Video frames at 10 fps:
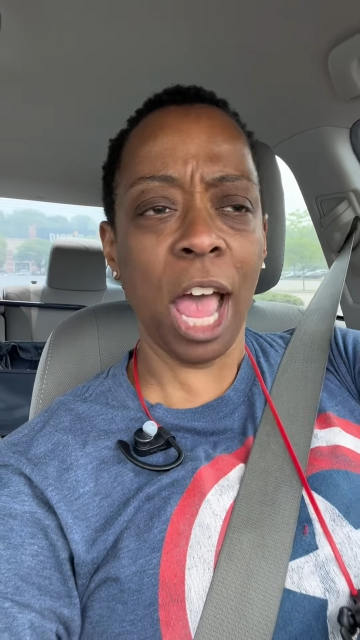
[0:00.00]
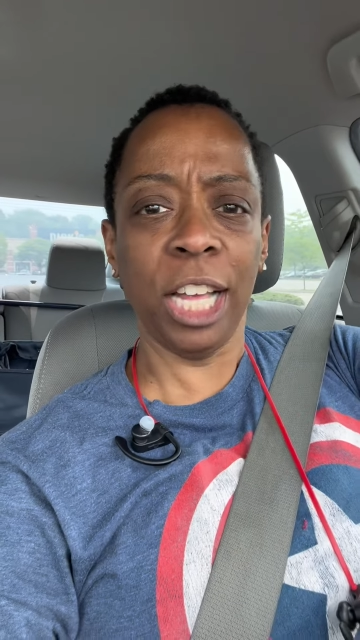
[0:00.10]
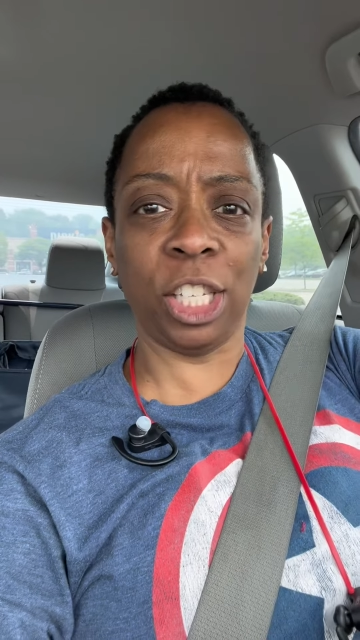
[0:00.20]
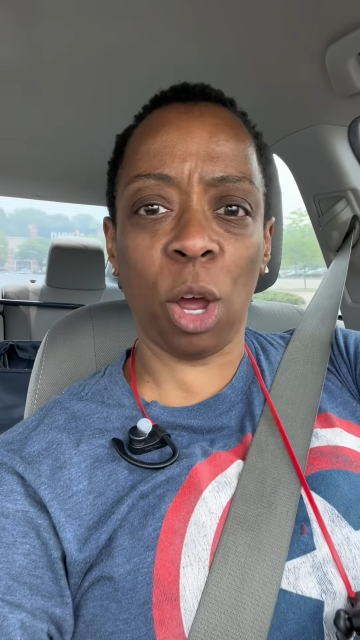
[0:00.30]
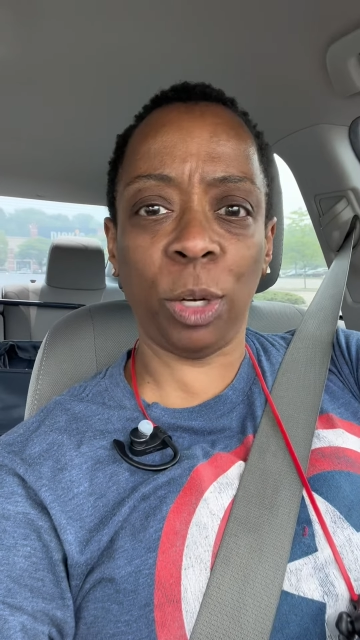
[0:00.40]

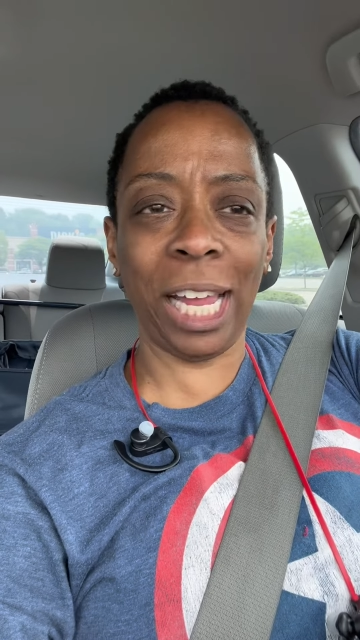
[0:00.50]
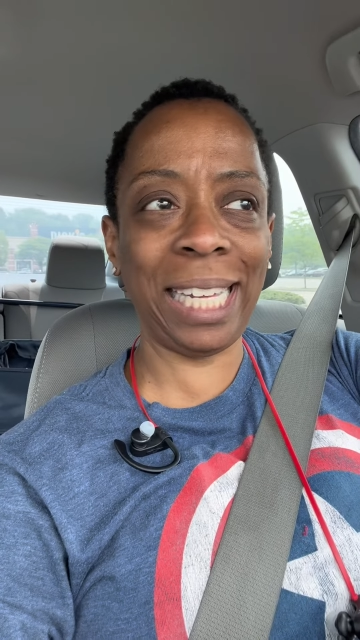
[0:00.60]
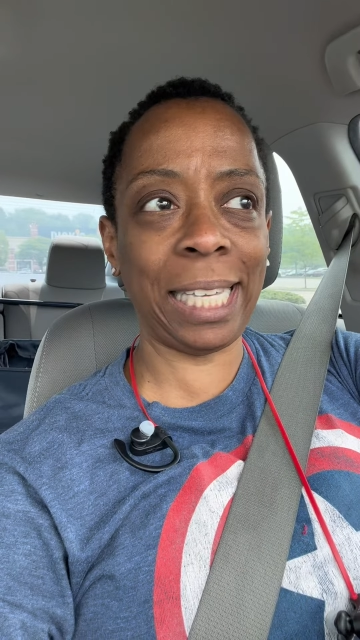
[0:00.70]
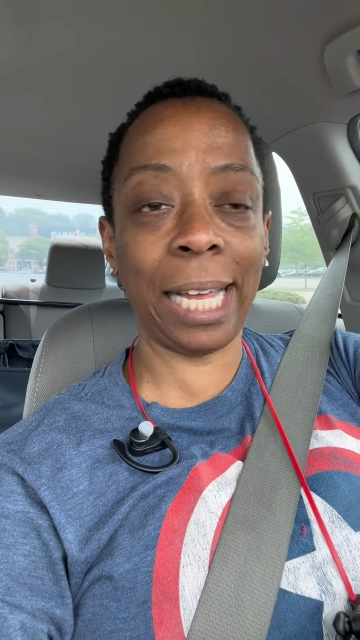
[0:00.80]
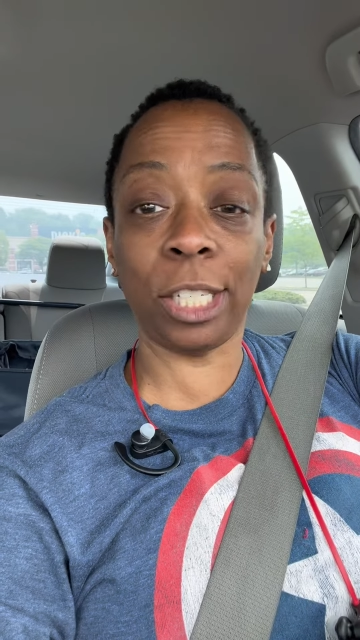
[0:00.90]
So he
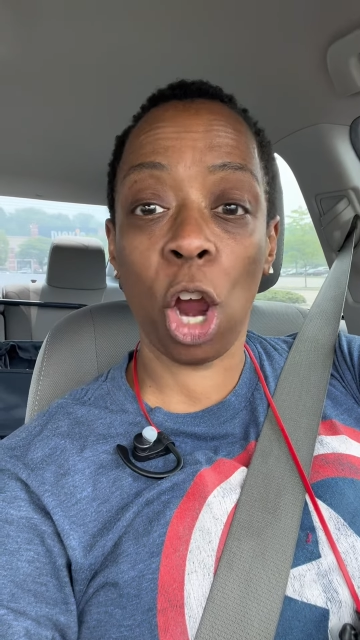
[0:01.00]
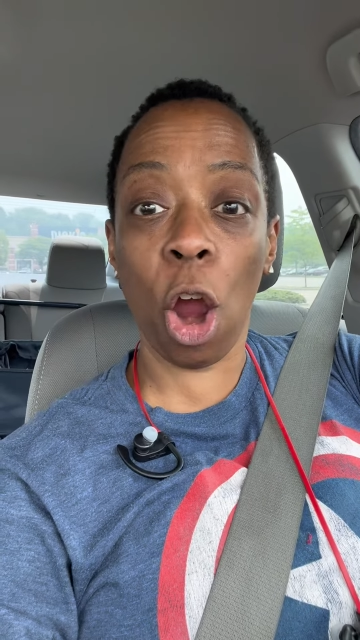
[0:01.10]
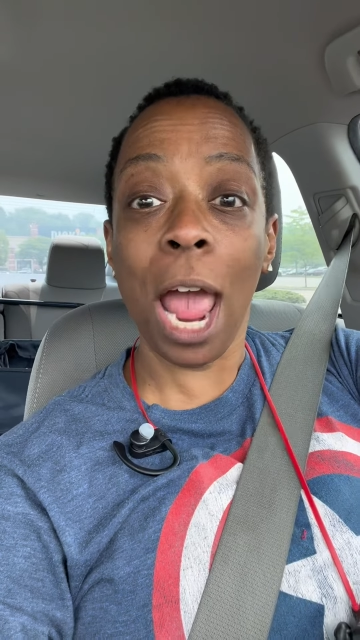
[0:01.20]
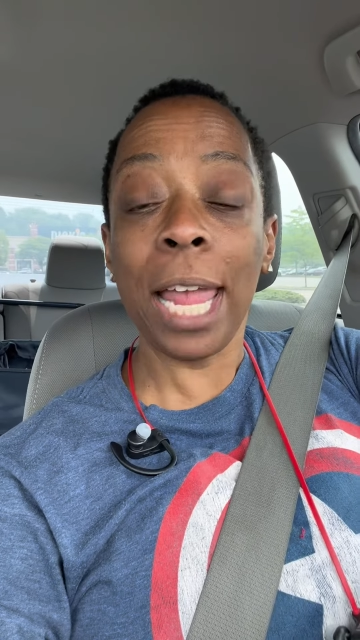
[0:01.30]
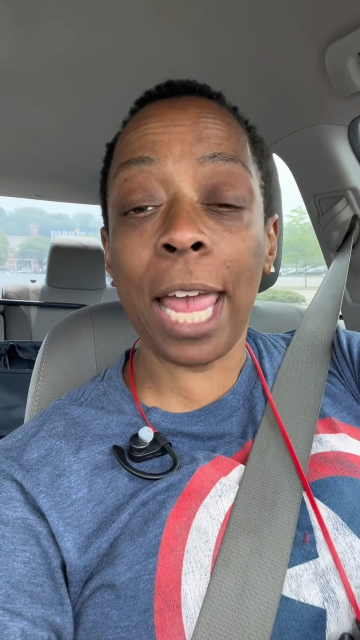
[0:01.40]
said to
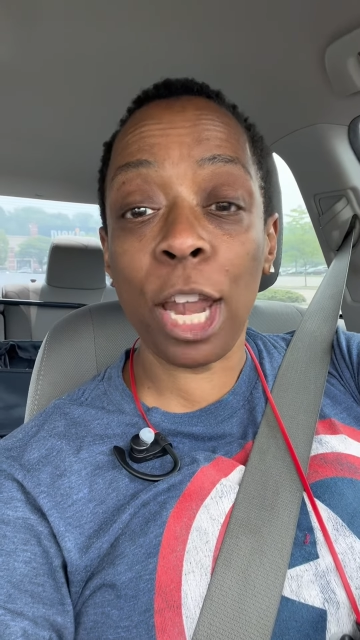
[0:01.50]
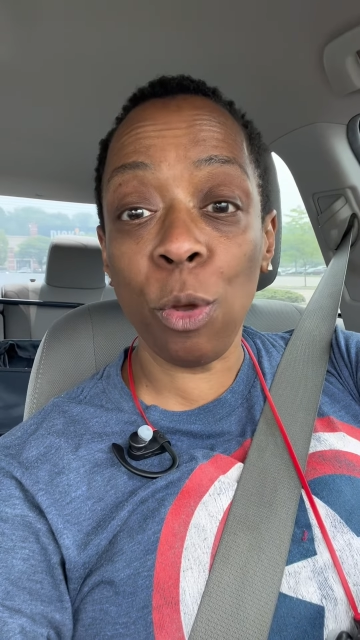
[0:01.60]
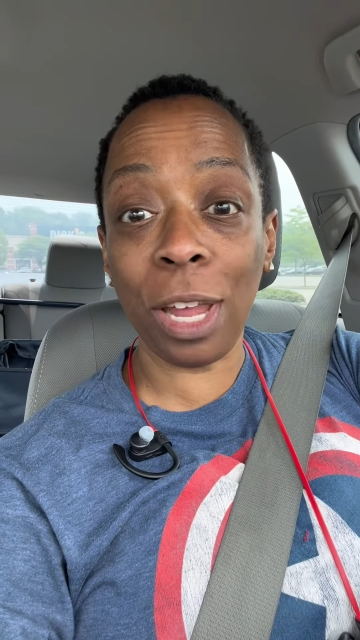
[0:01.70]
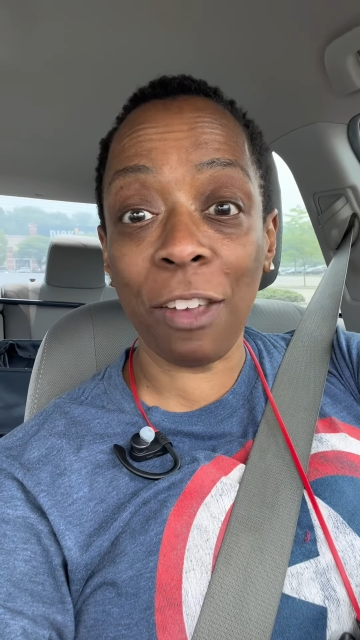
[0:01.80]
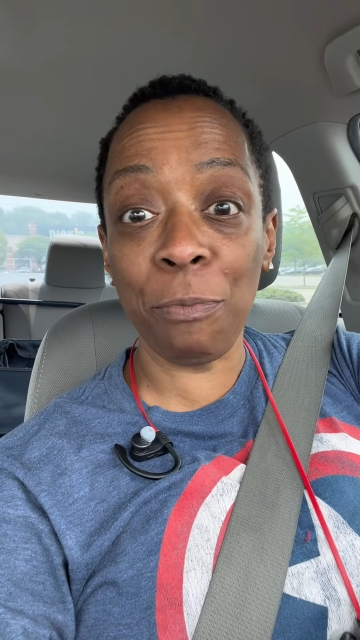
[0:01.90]
her, can
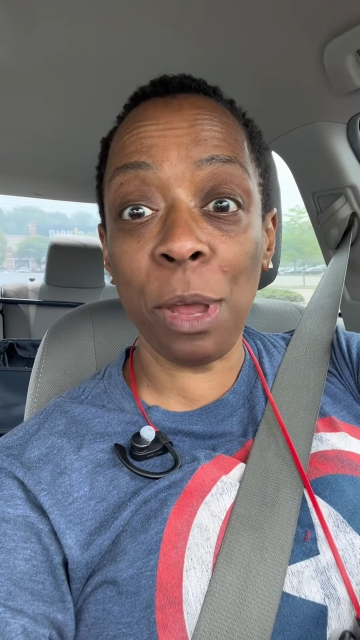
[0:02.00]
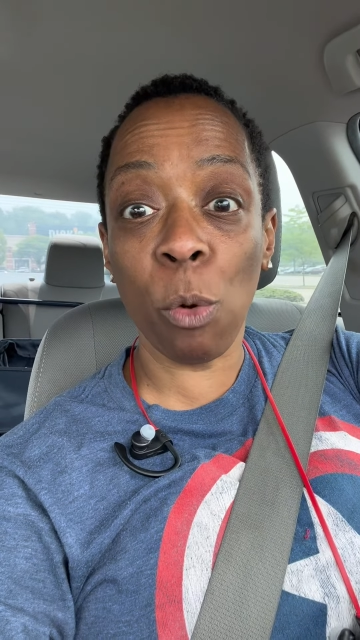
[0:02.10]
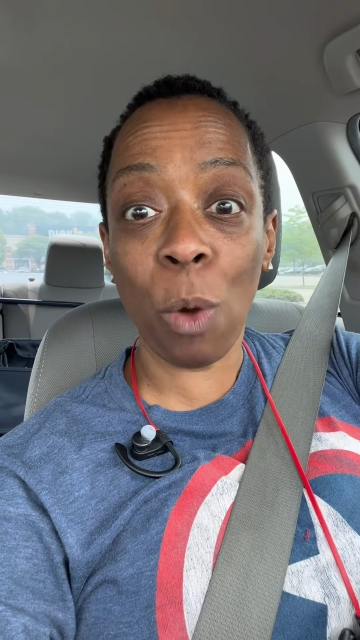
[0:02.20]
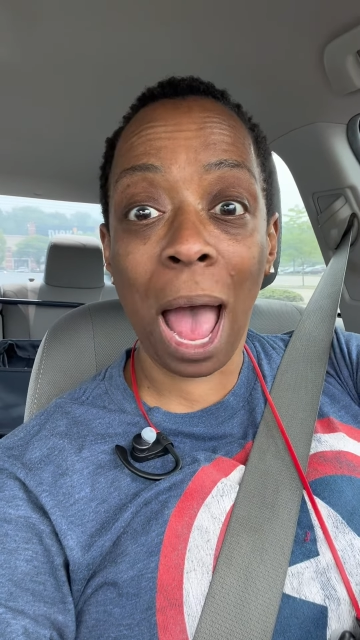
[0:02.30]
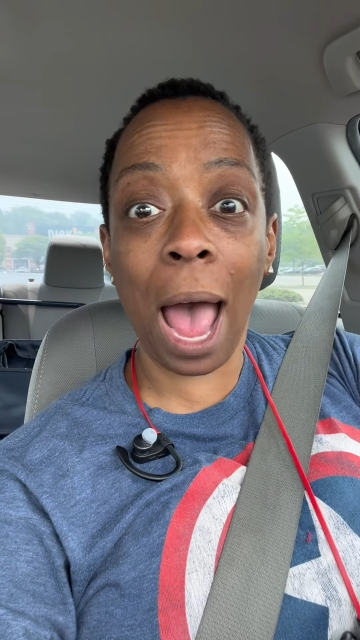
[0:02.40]
you give me a
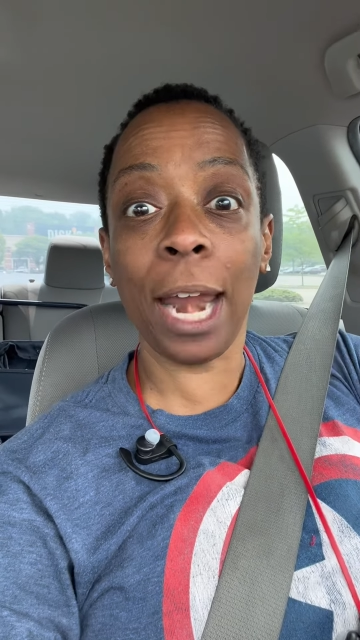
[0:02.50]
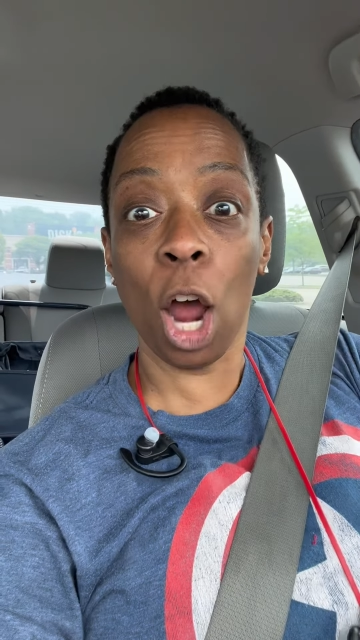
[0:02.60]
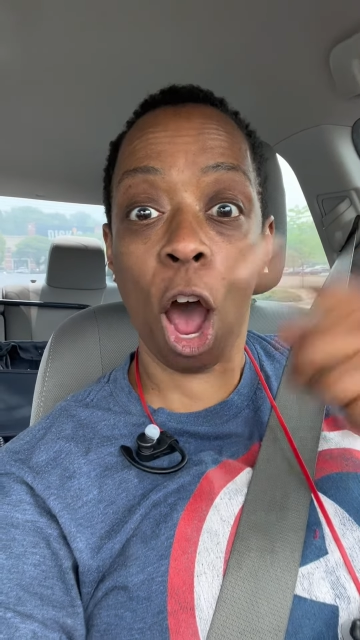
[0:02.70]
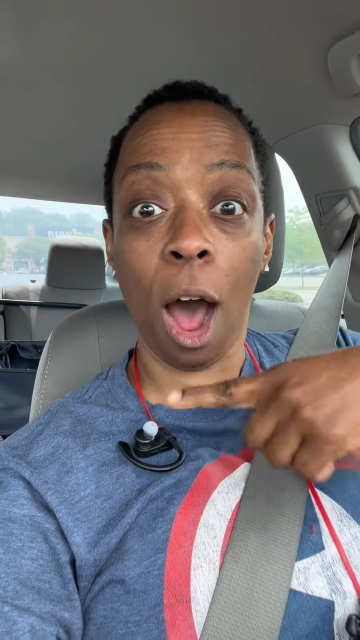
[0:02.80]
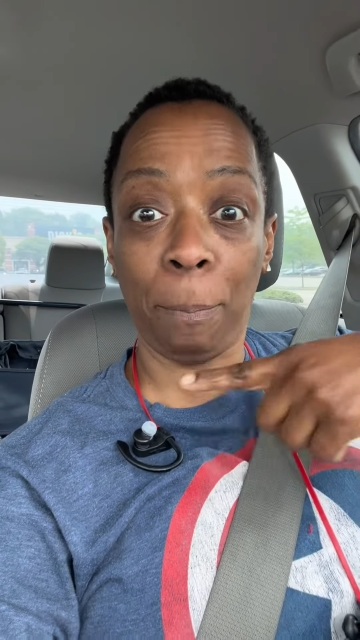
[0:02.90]
ride
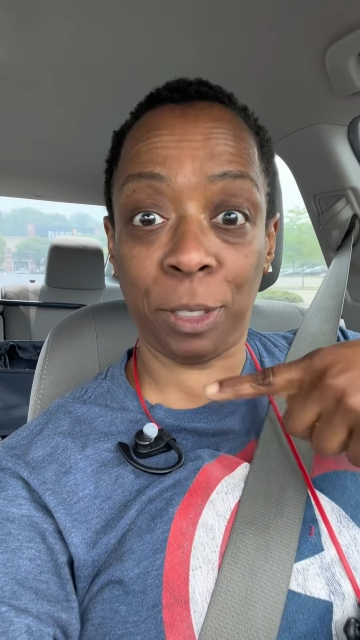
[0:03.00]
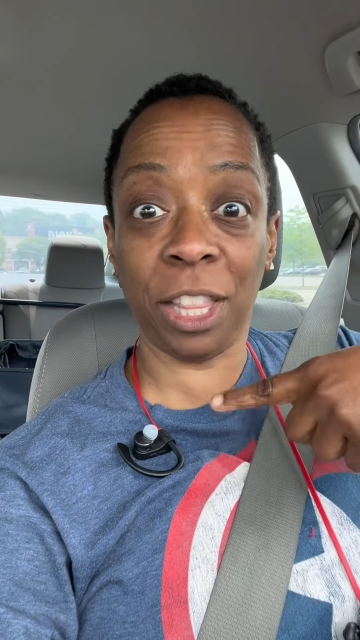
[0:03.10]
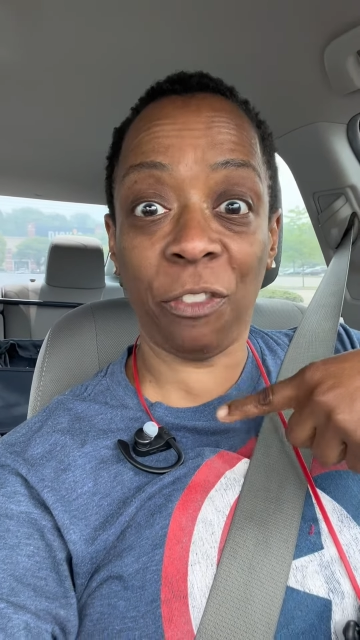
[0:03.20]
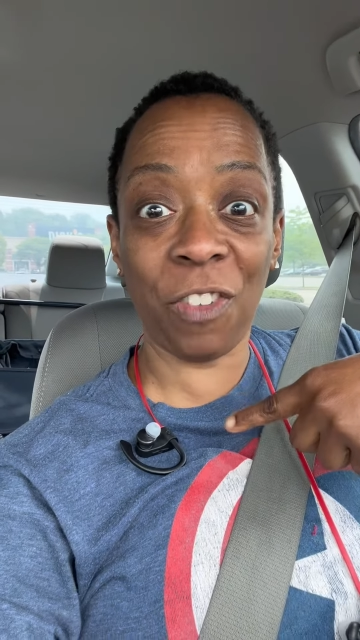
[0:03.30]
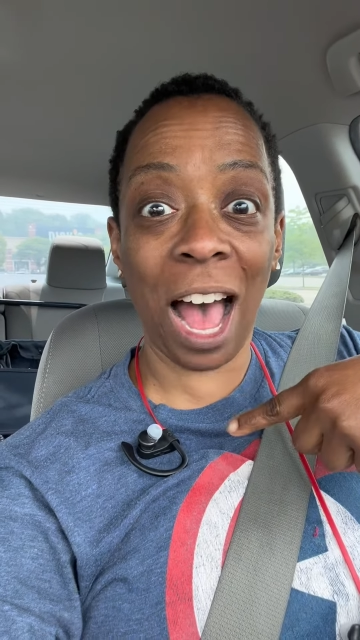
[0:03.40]
up to
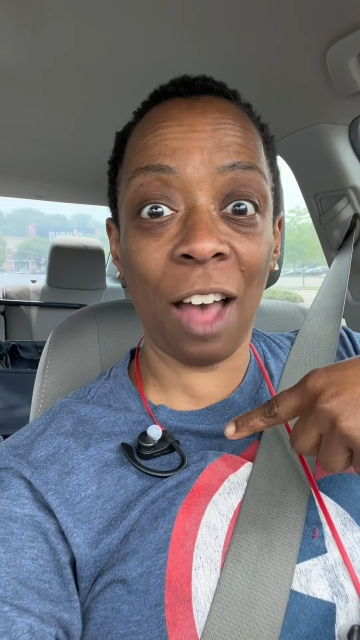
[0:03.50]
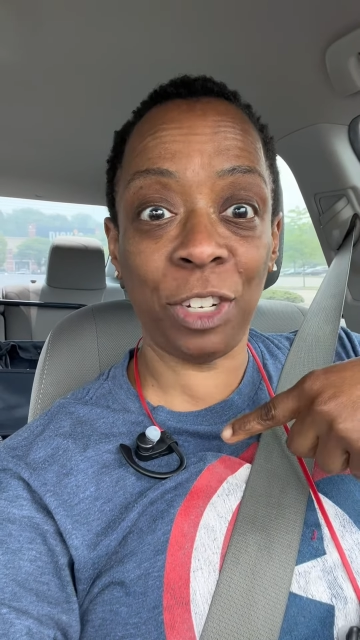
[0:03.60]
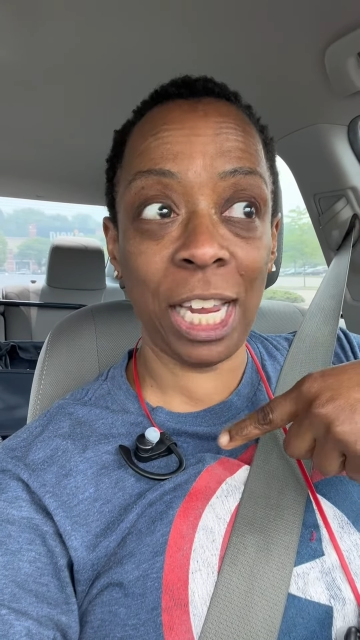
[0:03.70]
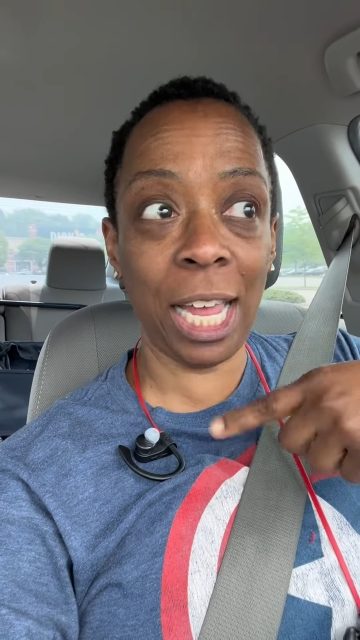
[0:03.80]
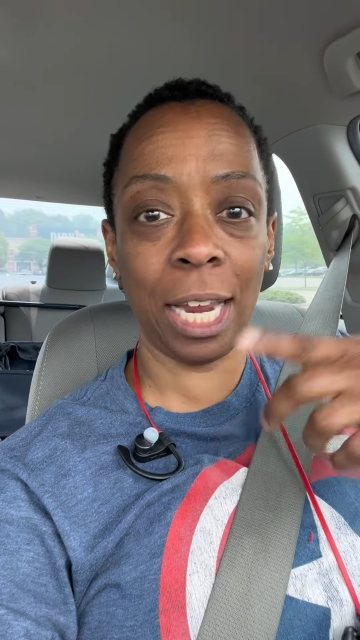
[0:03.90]
the
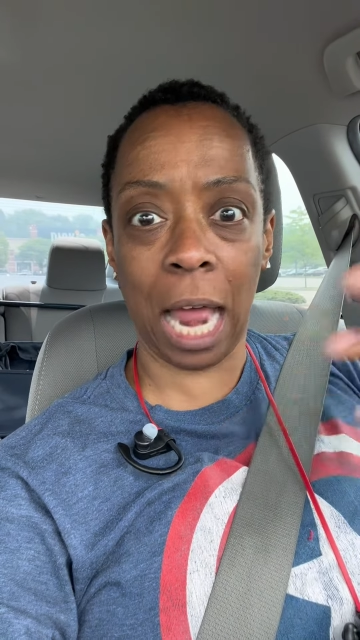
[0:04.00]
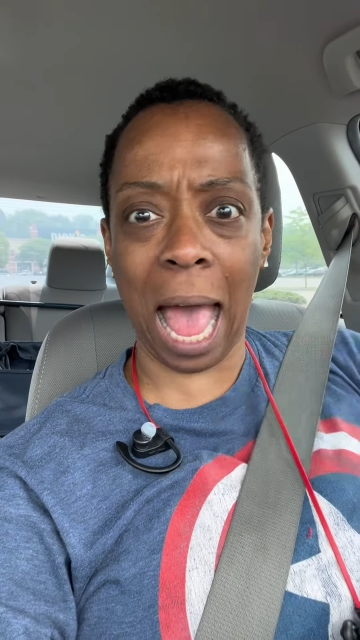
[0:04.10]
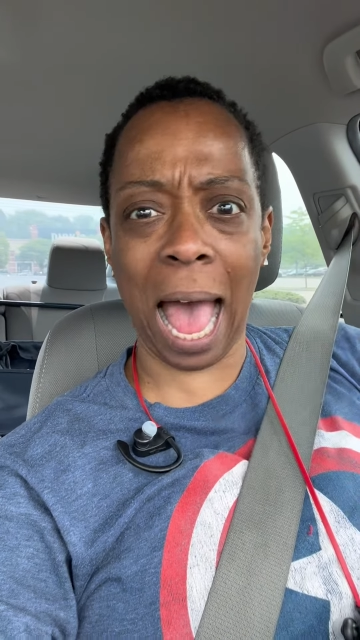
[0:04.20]
510?